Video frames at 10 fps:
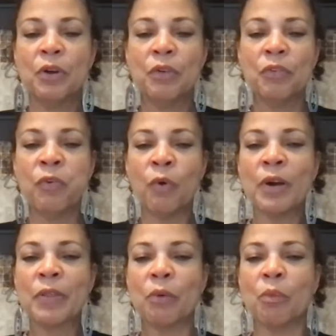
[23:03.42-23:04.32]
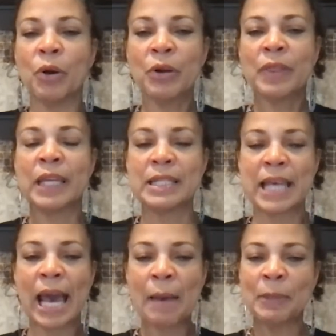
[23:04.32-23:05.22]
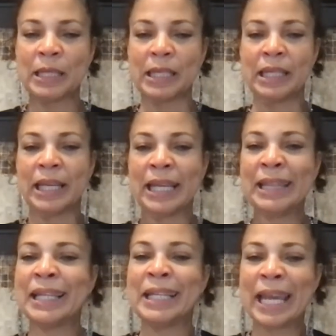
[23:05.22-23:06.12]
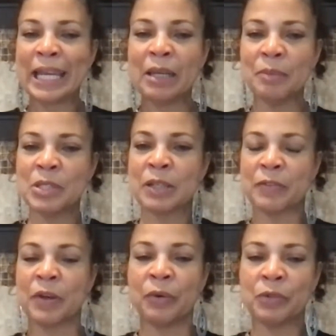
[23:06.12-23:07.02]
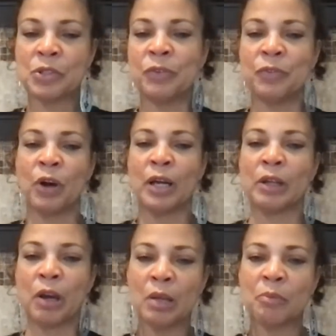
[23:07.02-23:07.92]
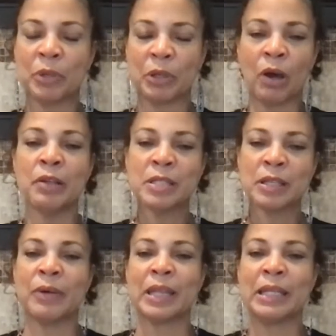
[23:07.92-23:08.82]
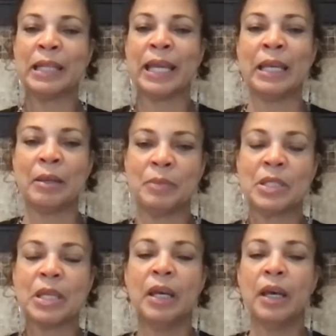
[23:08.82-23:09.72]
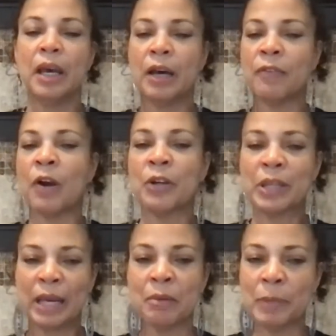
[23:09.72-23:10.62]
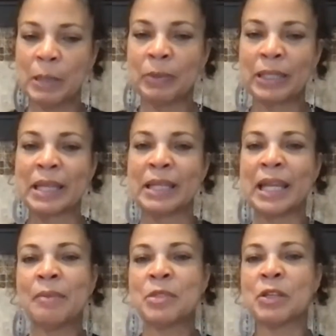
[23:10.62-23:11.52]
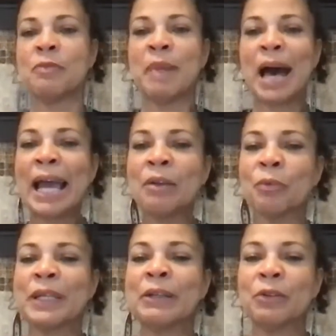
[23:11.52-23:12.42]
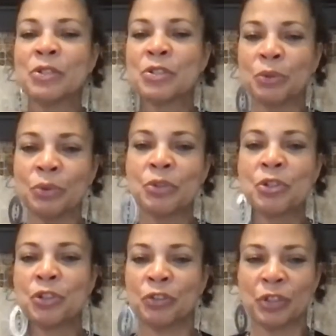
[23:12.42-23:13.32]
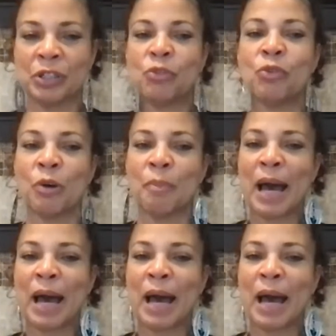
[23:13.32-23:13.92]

for the work that's happening in the names of those who've gone on, but also in the names of our young people, in the names of my real school children who were